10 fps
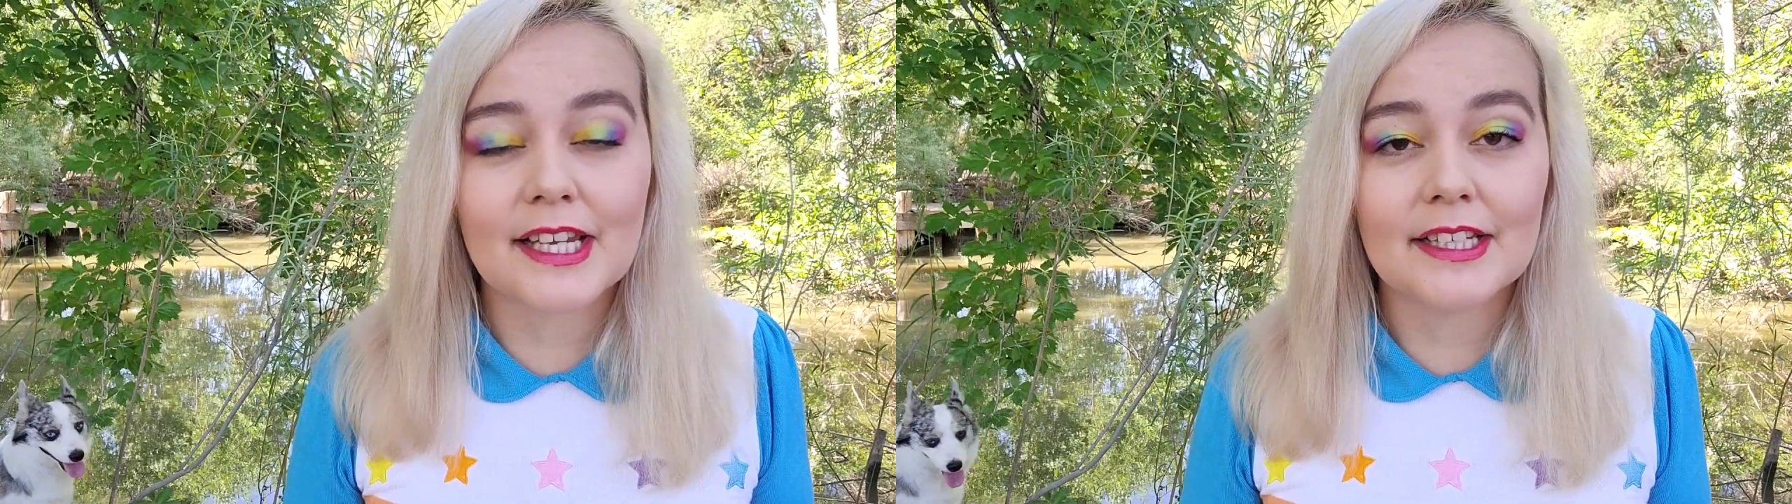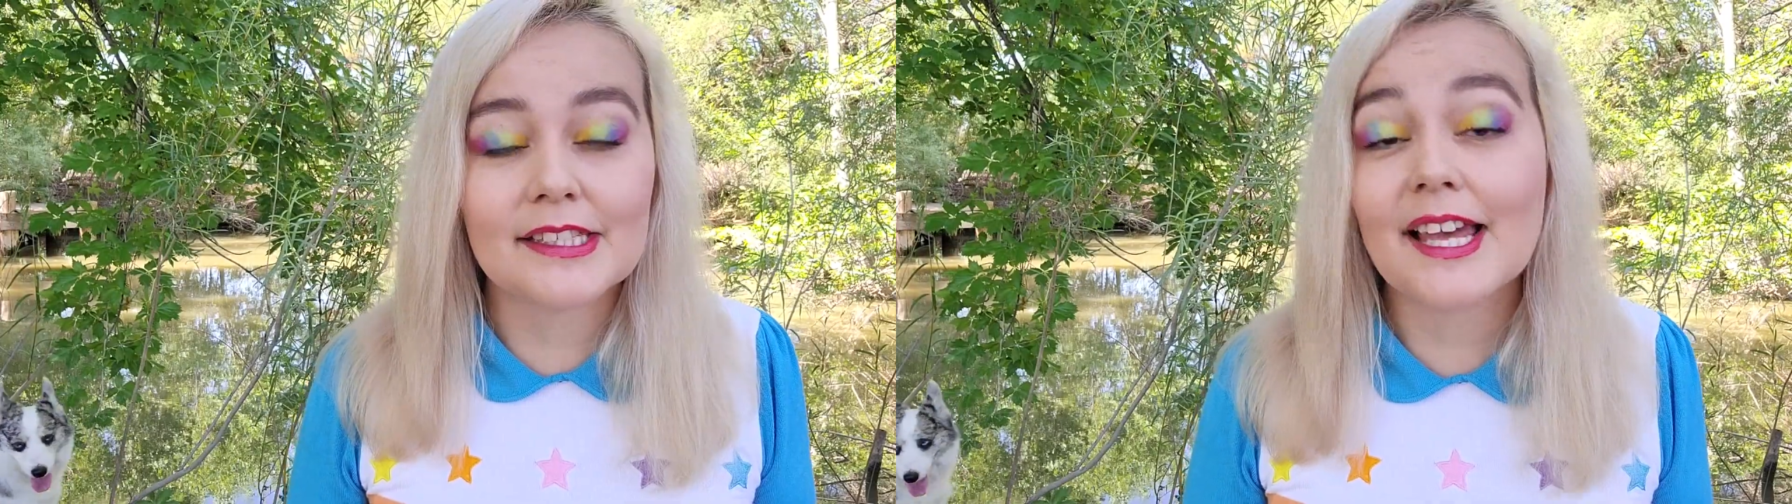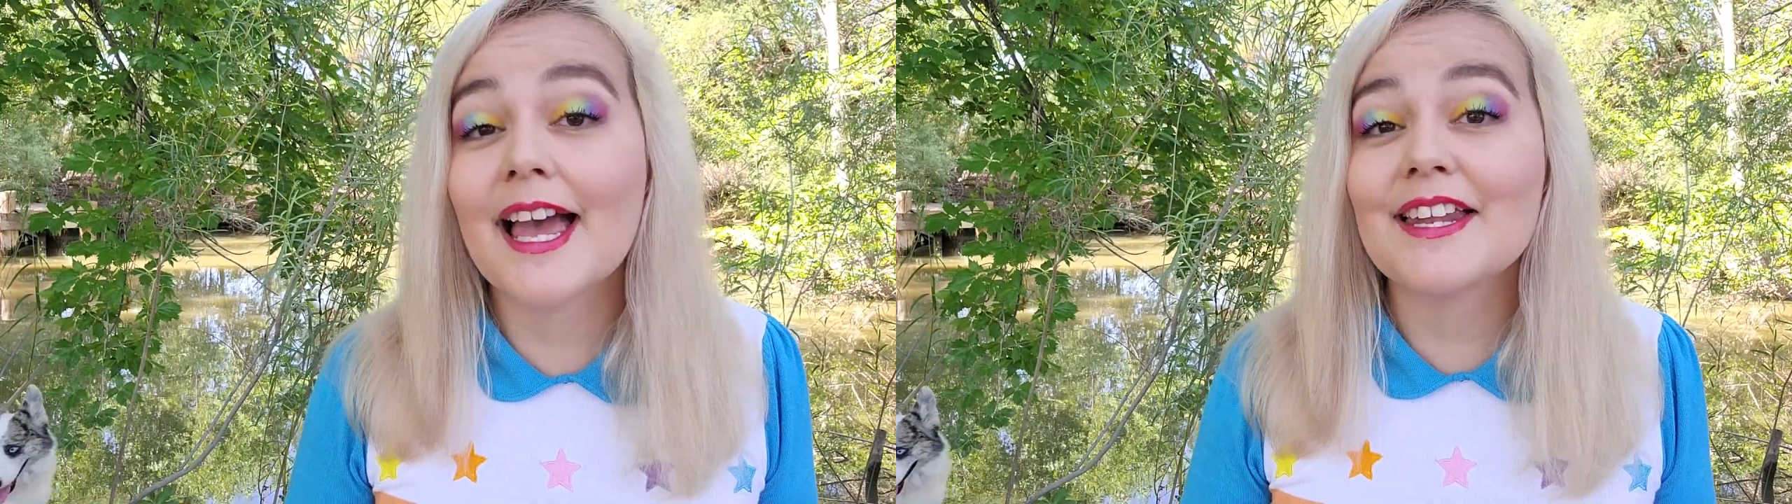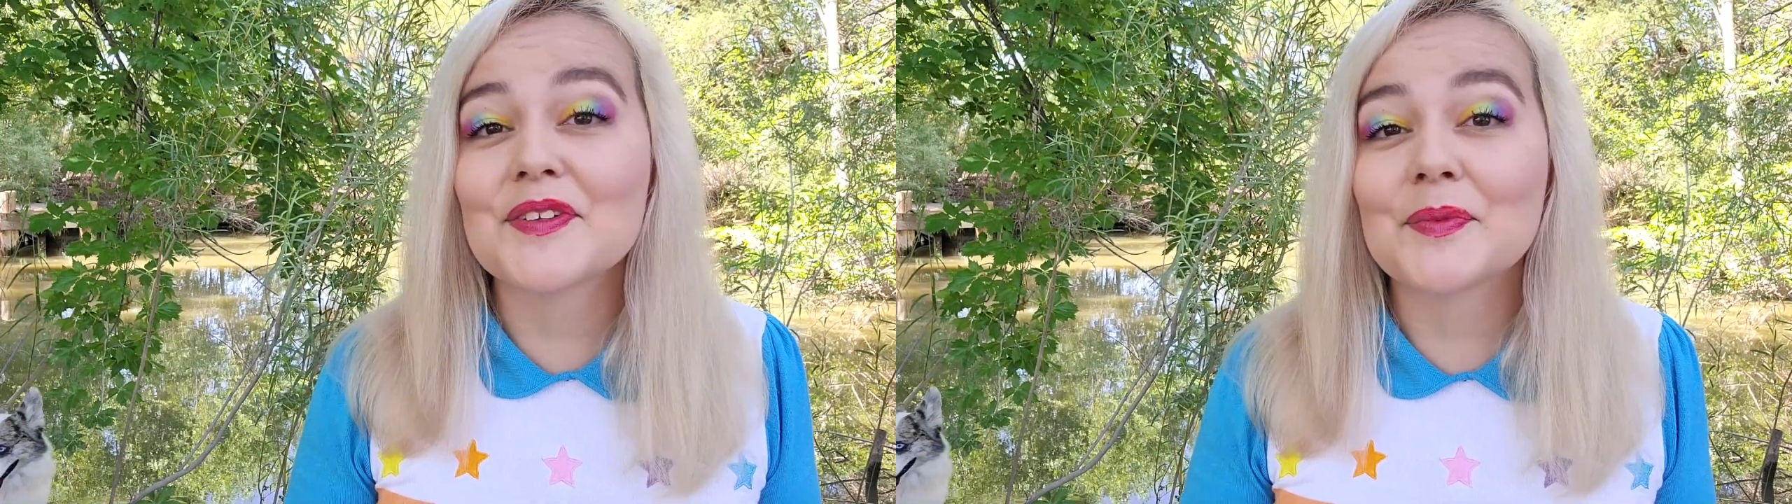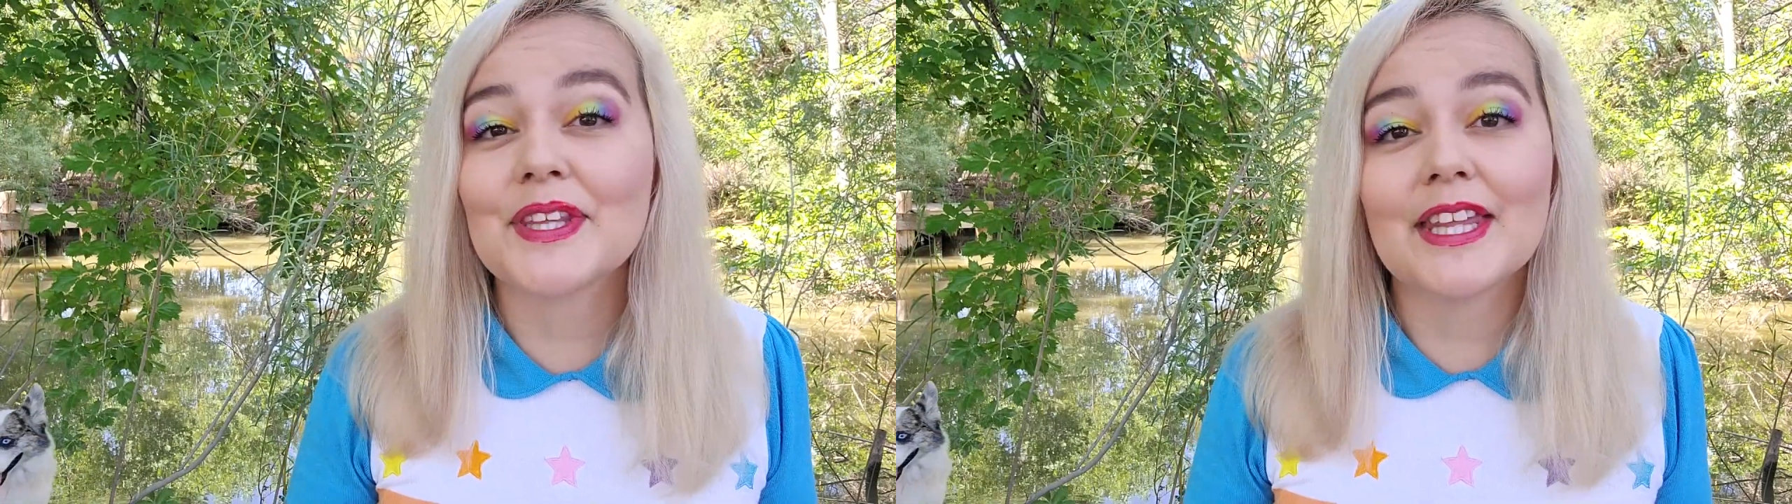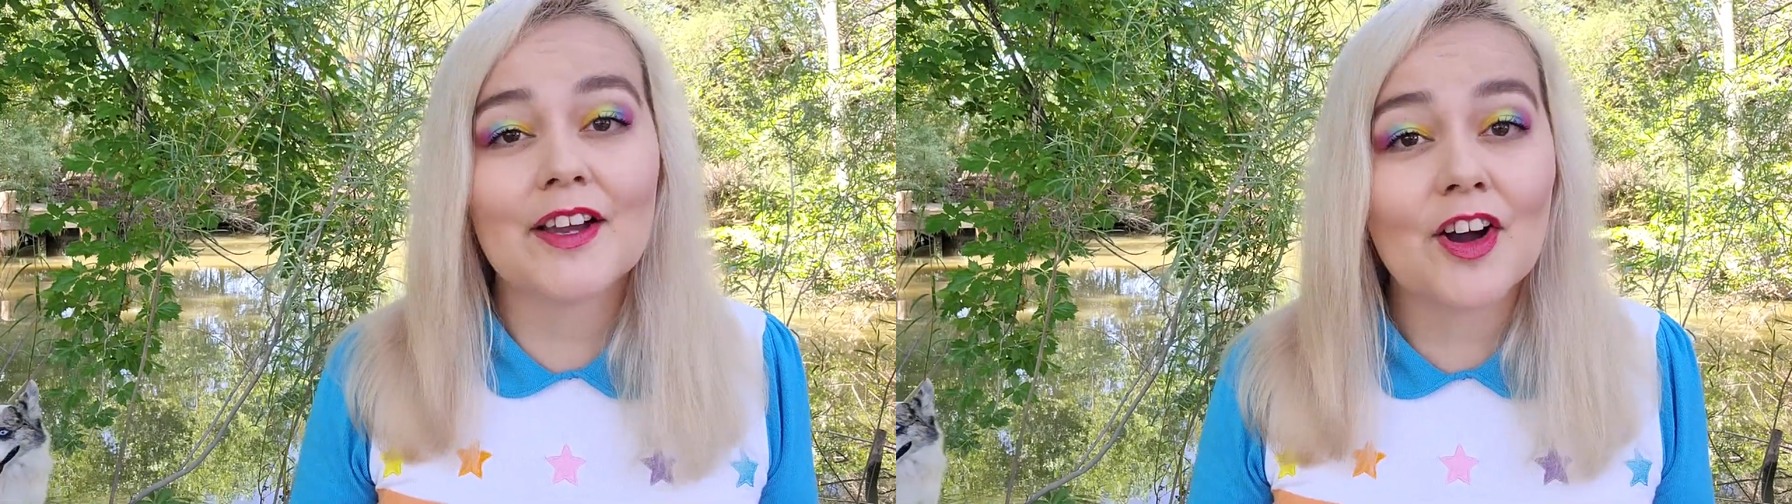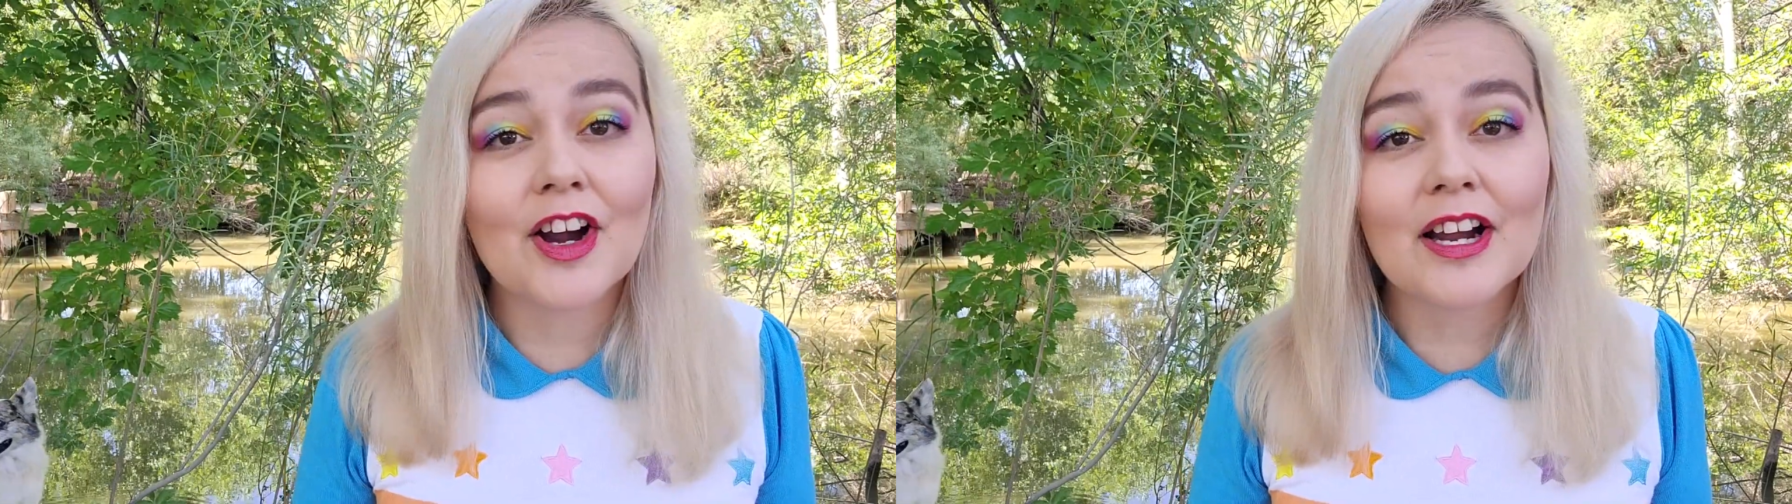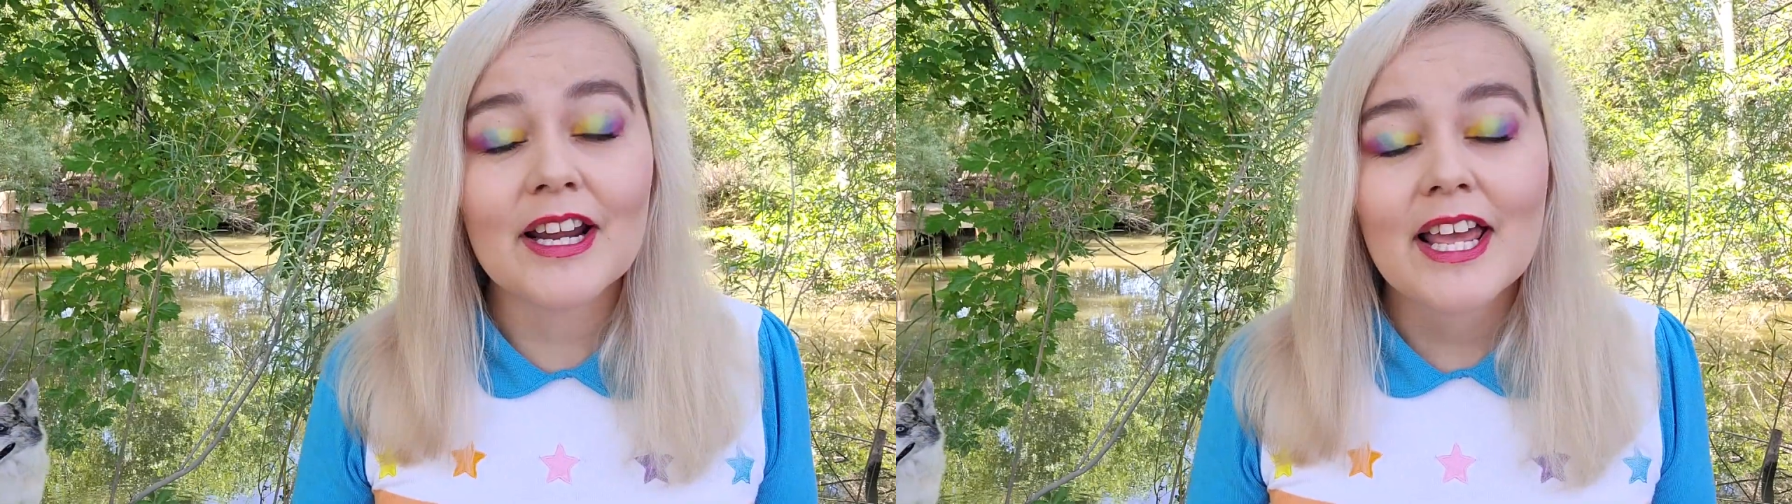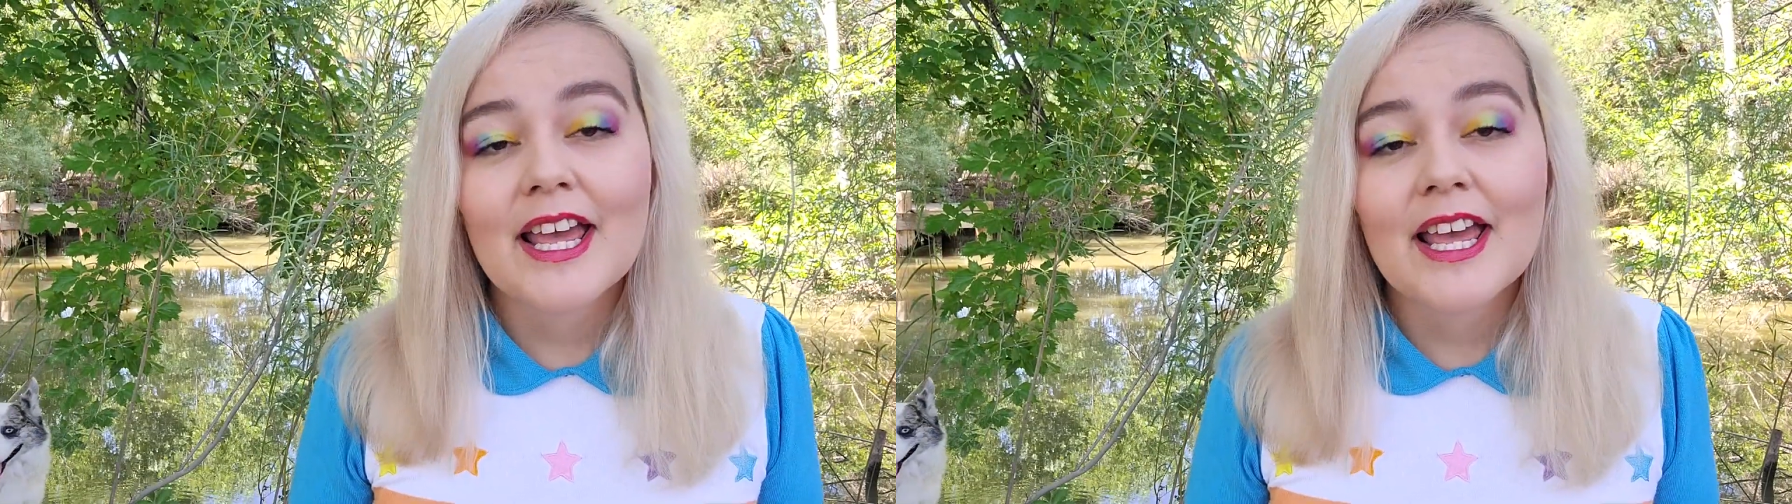science, and when they are,